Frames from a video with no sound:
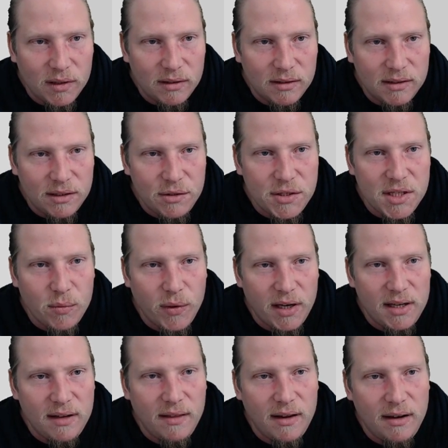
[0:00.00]
did you see what I
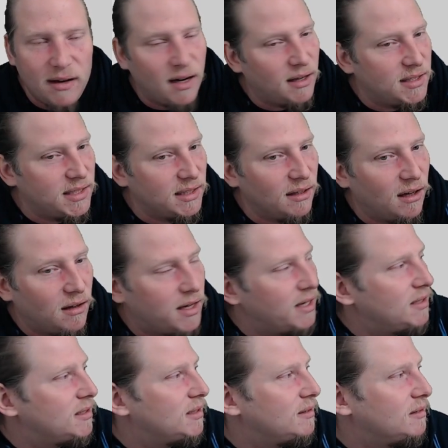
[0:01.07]
did there? I did lock
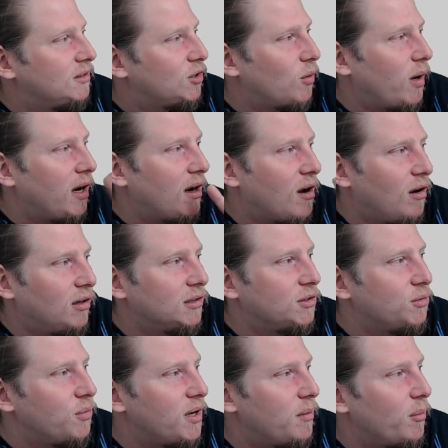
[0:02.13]
it, so I can't
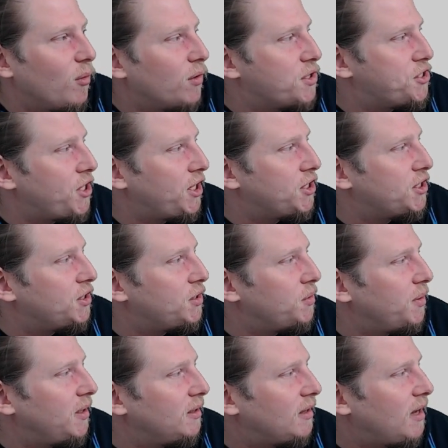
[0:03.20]
do any more changes to
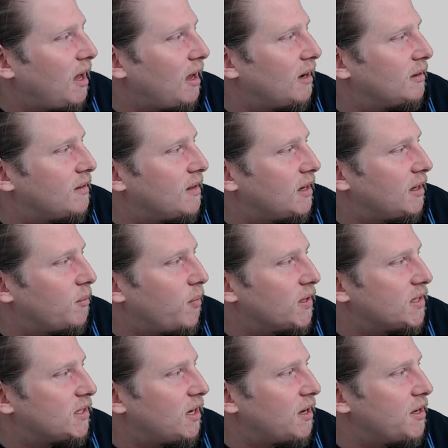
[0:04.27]
it. And then I
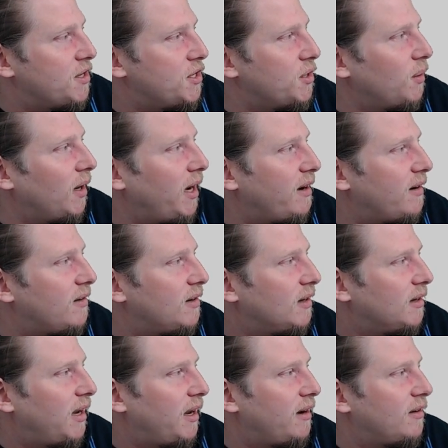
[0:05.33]
press a new layer.
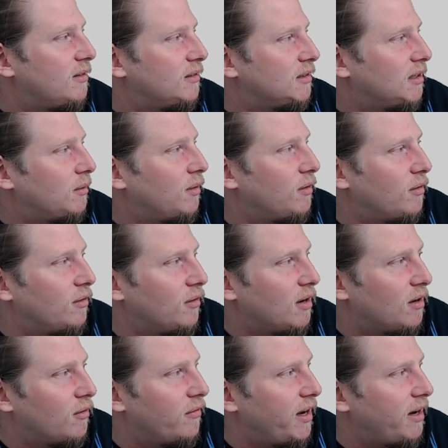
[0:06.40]
Got
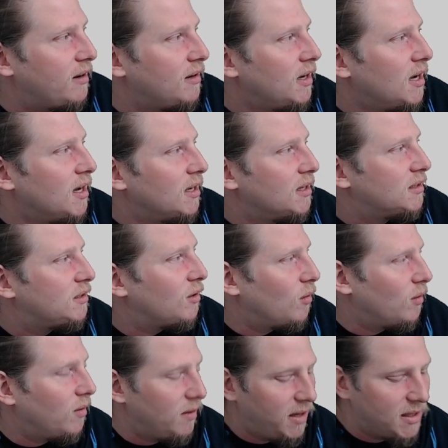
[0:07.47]
over here.
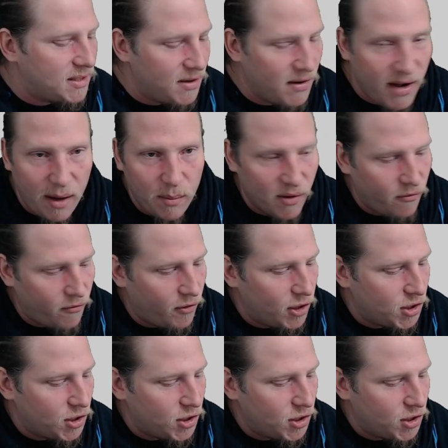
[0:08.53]
So let's name the first